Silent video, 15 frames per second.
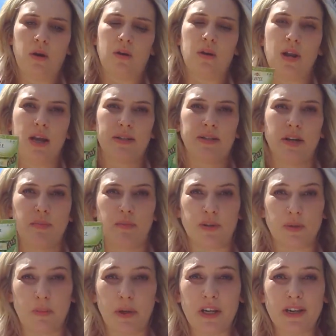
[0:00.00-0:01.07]
Next up is
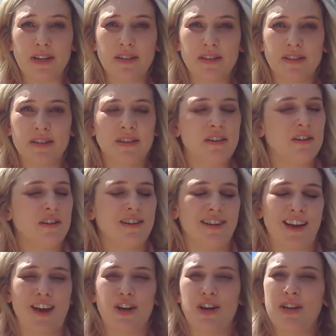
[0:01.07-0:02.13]
peas.
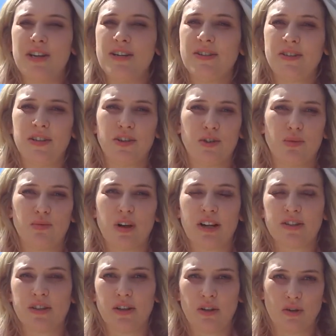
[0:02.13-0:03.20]
Again, an easy direct
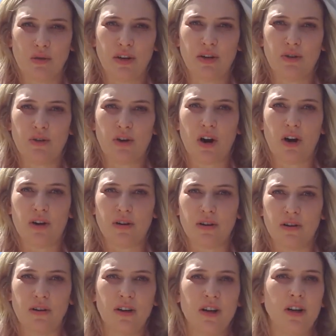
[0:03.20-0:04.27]
sow in your
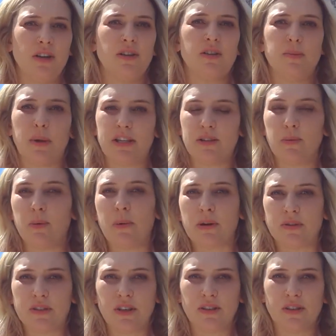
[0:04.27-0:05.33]
garden. Space them
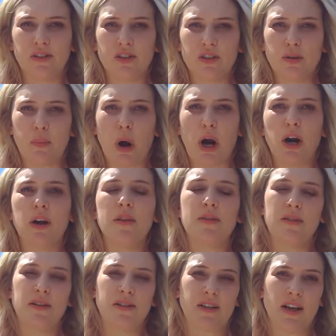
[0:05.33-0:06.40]
about 6 inches apart.
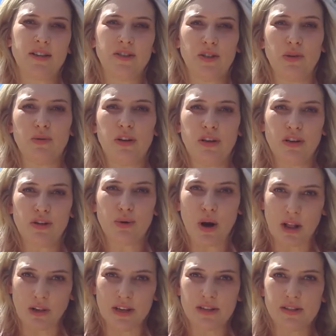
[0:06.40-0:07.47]
These guys do need a
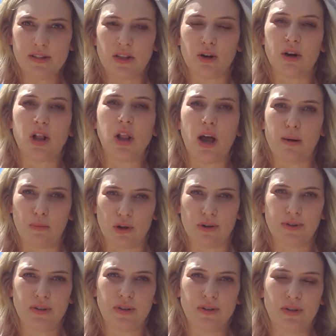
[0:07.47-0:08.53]
trellis. They're
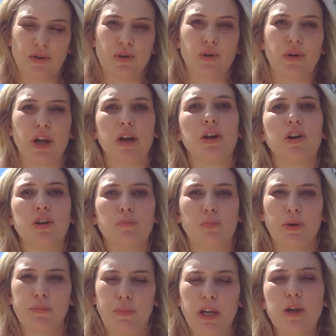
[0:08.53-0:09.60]
climbers, so you'll get good
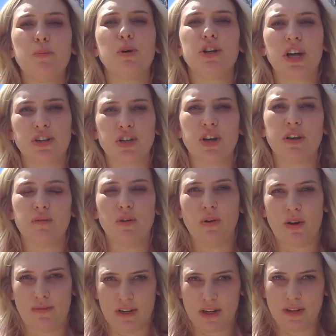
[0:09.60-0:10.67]
pea production if you
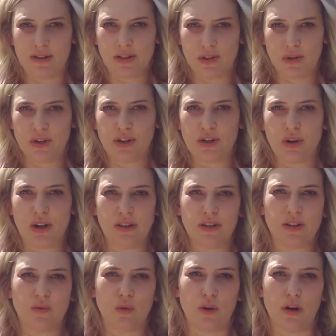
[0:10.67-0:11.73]
have a nice sturdy
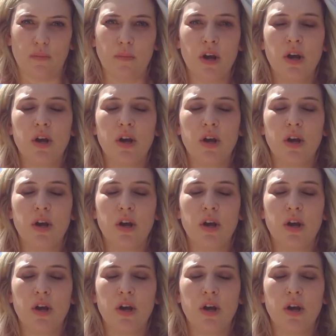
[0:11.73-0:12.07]
trellis for them.